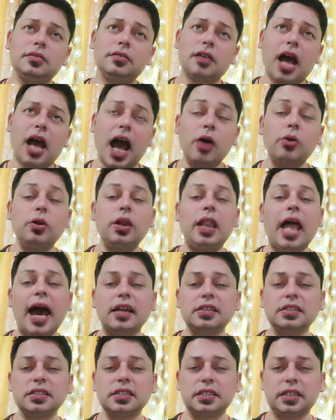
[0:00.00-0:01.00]
how
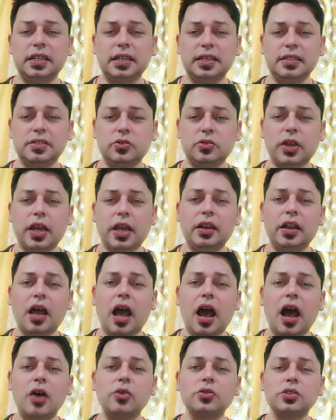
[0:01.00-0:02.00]
large it is, okay, and
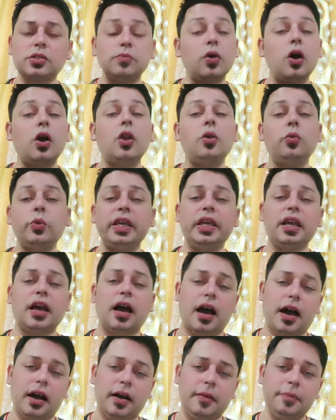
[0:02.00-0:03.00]
how small we
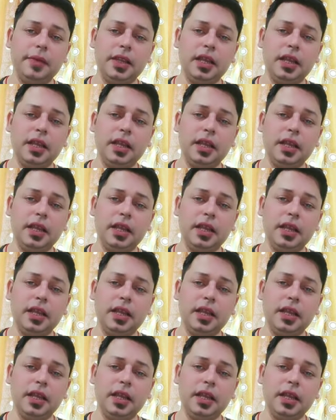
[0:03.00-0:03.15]
are.